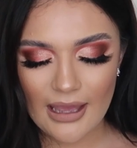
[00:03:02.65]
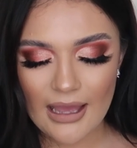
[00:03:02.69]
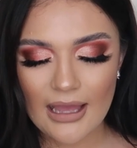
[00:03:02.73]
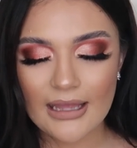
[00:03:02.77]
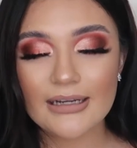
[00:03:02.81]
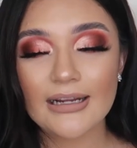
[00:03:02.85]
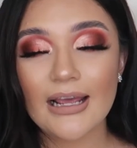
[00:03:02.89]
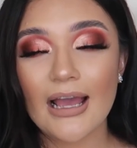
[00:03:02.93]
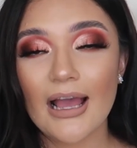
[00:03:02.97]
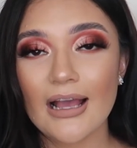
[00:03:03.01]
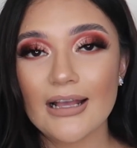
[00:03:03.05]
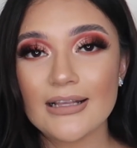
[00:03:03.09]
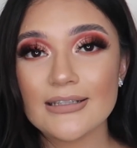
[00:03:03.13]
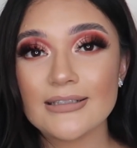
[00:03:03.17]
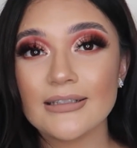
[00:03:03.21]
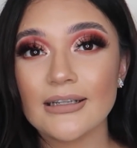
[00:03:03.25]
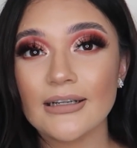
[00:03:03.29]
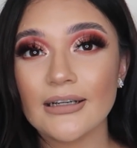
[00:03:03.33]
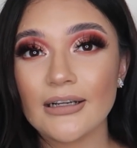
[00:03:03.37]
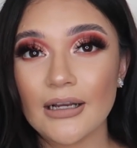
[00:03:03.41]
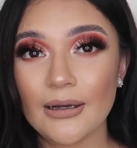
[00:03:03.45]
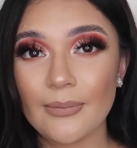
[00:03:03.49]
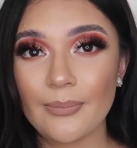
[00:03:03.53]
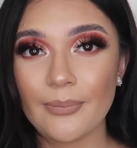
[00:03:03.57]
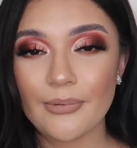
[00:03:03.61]
and has
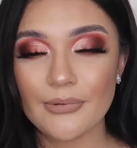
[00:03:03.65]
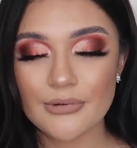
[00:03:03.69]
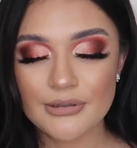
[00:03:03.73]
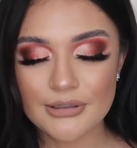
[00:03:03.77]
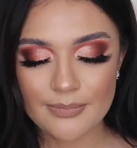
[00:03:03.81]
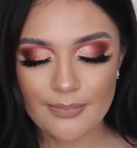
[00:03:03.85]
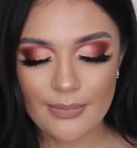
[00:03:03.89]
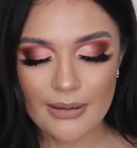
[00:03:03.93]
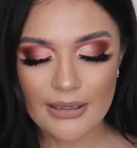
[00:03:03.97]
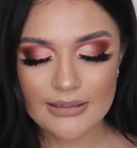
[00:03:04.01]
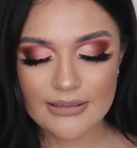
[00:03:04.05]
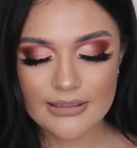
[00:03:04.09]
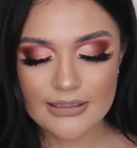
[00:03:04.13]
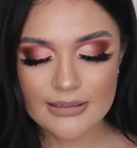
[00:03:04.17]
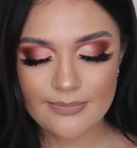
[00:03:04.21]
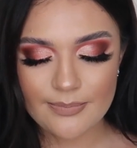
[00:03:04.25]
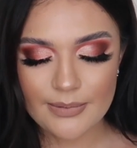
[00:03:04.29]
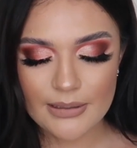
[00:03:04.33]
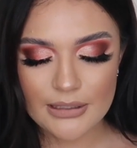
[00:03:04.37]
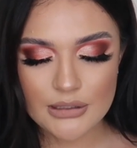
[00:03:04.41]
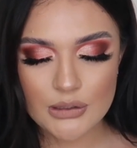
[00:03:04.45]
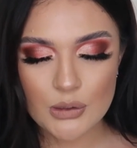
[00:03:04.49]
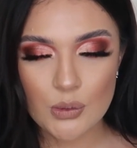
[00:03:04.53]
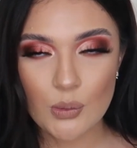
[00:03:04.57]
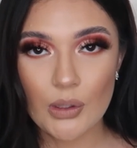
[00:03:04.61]
a couple spaces
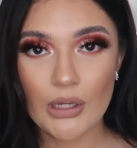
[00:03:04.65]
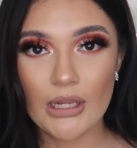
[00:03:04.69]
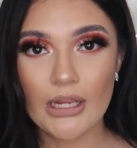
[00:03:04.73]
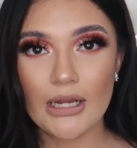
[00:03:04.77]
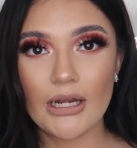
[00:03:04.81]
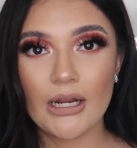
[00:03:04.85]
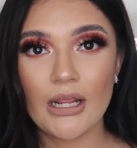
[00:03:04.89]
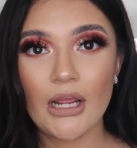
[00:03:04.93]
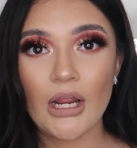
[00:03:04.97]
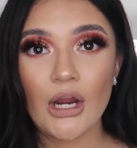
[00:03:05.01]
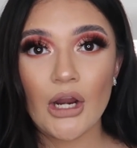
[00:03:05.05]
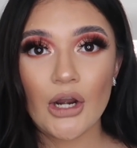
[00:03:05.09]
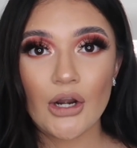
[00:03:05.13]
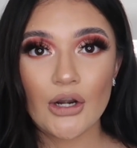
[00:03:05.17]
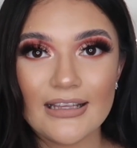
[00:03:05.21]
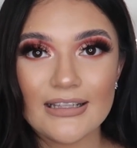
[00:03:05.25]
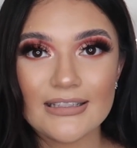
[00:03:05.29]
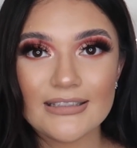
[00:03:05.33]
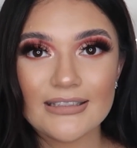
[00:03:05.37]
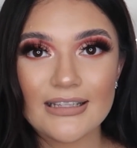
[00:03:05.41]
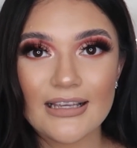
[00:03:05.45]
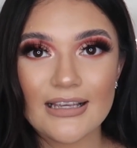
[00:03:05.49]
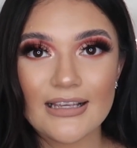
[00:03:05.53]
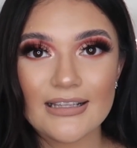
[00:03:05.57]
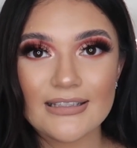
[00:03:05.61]
between.
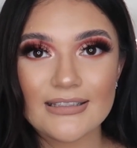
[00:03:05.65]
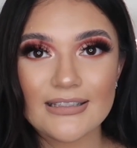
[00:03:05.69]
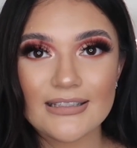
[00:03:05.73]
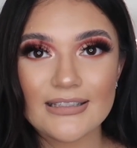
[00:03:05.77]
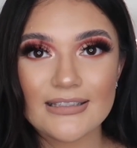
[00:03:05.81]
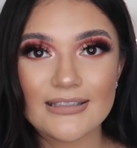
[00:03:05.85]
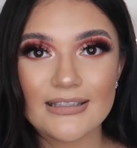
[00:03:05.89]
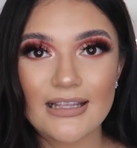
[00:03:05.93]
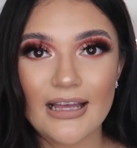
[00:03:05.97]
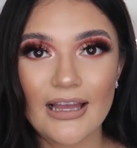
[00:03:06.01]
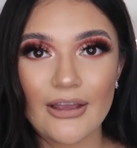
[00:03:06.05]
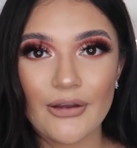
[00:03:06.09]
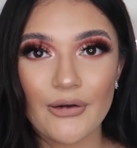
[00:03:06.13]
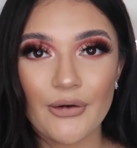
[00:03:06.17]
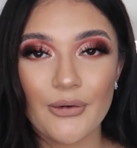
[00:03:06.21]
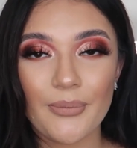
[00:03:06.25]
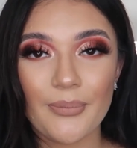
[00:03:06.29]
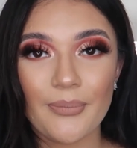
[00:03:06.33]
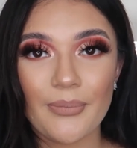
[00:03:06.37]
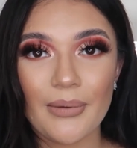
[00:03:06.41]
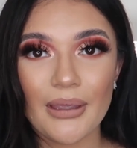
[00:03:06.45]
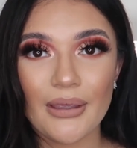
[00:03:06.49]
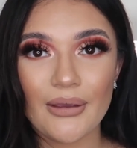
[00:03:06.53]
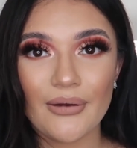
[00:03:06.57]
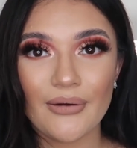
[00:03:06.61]
This is the style
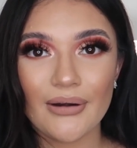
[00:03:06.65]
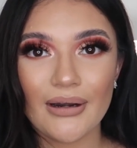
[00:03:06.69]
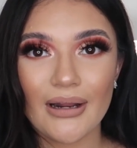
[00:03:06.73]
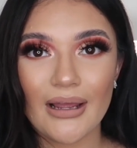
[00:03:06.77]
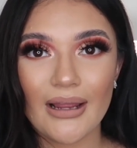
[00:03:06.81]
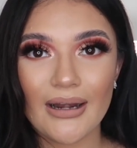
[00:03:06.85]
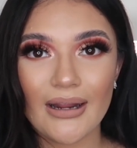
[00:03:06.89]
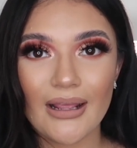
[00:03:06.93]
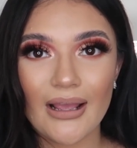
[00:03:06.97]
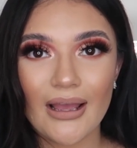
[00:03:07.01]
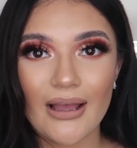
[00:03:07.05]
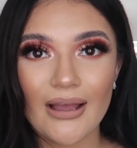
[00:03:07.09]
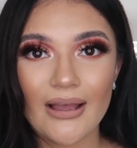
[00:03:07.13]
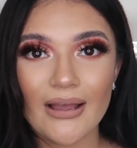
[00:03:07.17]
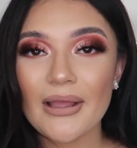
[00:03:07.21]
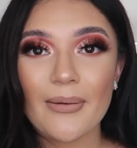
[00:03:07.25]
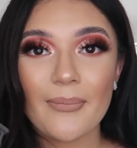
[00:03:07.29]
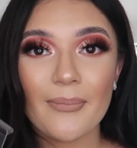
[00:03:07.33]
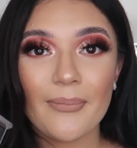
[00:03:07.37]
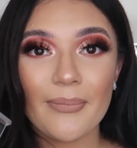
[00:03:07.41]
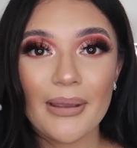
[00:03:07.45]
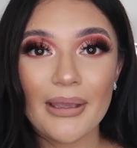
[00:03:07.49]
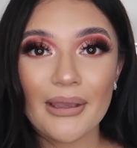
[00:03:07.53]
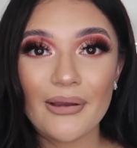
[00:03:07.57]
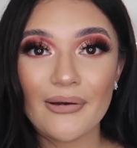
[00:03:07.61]
Millonaria.
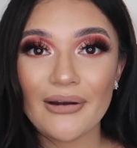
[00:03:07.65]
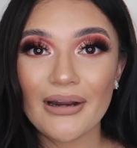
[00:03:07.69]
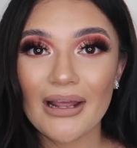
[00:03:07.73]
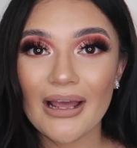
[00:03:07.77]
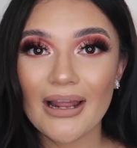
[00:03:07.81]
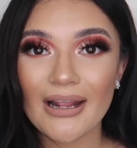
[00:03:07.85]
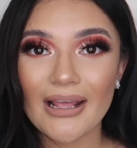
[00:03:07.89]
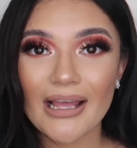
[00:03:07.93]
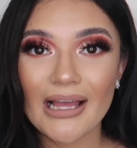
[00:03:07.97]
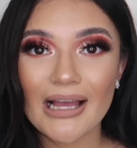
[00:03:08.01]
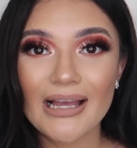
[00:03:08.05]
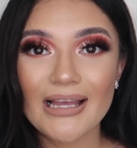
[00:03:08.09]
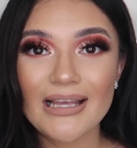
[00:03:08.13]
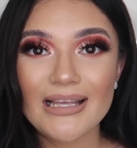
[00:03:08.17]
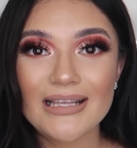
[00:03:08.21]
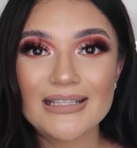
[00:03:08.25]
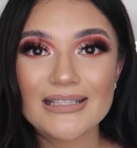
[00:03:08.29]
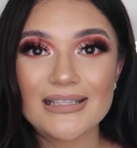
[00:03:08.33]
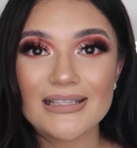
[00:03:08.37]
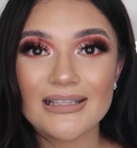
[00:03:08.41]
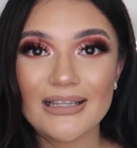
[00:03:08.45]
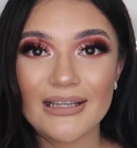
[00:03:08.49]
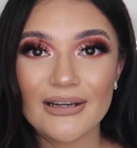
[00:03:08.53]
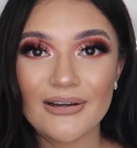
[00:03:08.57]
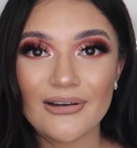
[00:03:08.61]
Millonaria
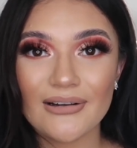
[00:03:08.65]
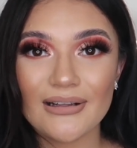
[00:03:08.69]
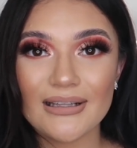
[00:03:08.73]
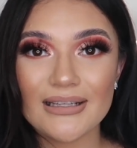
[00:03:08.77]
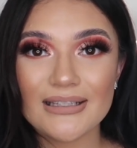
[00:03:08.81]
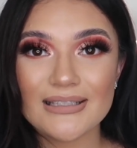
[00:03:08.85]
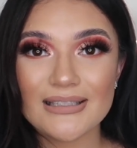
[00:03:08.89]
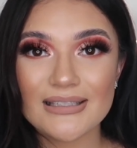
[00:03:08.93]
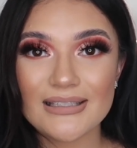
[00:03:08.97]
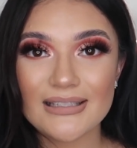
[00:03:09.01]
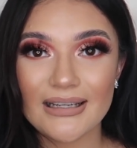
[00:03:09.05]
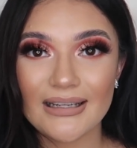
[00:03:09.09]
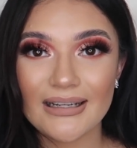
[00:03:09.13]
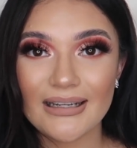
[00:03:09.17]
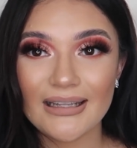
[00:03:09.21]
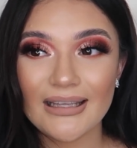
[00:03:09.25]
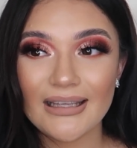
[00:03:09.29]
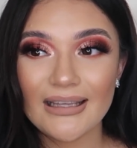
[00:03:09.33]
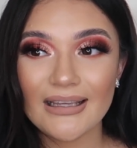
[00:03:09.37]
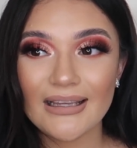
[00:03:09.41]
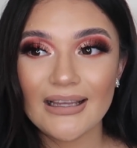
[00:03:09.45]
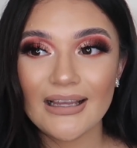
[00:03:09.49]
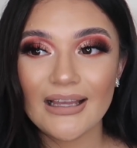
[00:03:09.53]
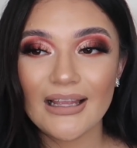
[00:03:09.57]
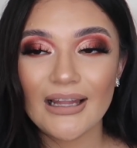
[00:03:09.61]
is literally
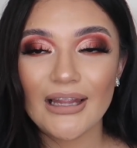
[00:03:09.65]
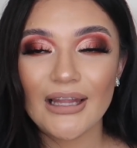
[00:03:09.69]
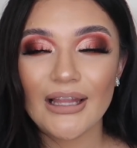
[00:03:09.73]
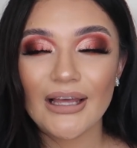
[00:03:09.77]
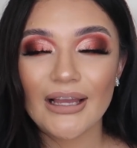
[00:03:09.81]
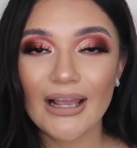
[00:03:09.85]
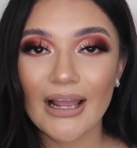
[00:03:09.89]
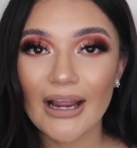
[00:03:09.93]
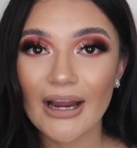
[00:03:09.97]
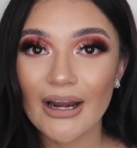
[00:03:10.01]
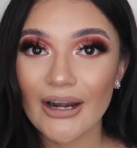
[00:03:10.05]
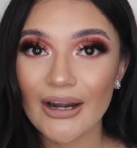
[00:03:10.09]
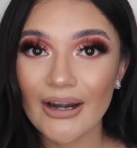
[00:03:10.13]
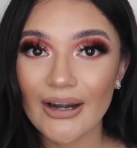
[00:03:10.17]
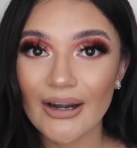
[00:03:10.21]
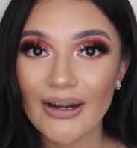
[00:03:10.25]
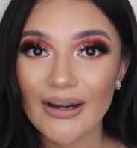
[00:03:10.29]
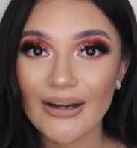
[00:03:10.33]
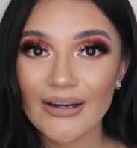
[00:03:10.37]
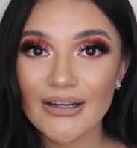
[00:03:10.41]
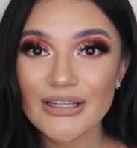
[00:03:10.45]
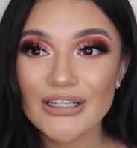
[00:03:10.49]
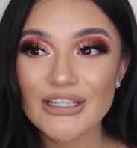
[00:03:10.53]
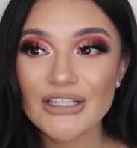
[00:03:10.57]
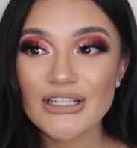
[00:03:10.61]
stunning. Look at
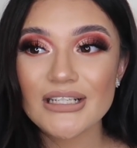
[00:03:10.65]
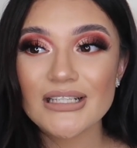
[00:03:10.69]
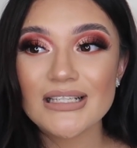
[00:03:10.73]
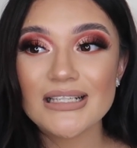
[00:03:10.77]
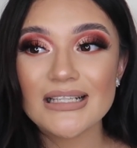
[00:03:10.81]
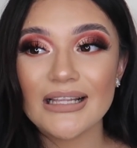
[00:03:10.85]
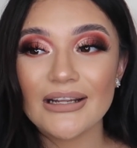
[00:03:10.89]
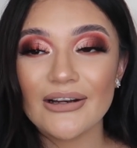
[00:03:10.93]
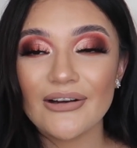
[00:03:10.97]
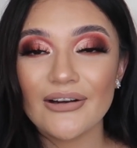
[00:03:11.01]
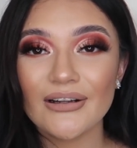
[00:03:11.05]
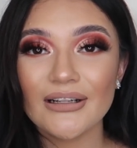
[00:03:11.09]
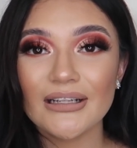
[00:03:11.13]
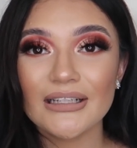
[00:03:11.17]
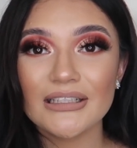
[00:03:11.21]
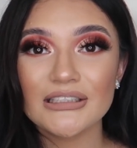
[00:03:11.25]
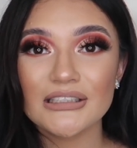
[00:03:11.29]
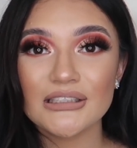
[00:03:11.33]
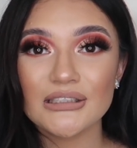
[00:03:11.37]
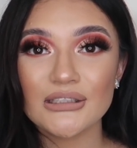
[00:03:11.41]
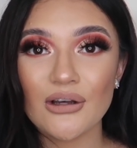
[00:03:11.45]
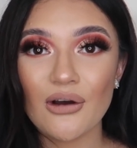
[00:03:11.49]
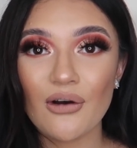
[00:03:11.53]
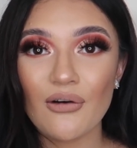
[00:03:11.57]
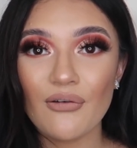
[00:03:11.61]
her. She's literally
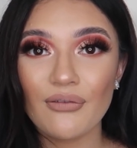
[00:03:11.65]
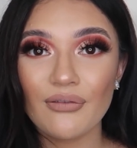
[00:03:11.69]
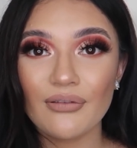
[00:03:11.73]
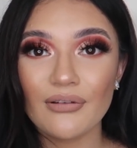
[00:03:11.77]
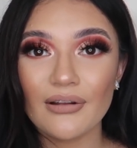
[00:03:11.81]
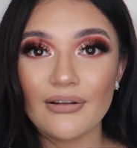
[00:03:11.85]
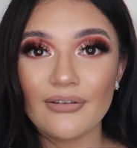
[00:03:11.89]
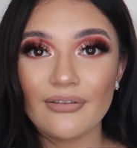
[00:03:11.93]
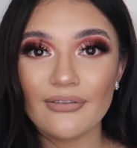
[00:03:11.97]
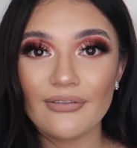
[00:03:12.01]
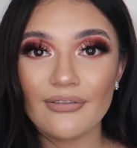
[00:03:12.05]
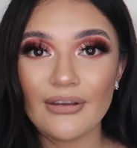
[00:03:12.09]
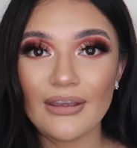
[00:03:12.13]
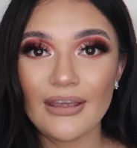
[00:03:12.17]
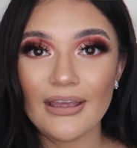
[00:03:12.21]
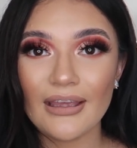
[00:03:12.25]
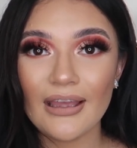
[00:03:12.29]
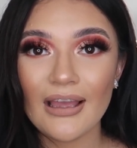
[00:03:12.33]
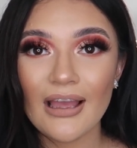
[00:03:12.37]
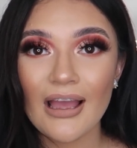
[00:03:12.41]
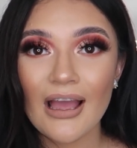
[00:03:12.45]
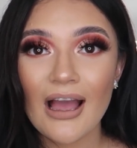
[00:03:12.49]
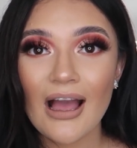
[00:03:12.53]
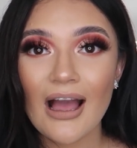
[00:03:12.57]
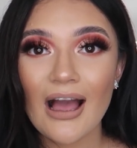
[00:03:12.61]
so fluffy.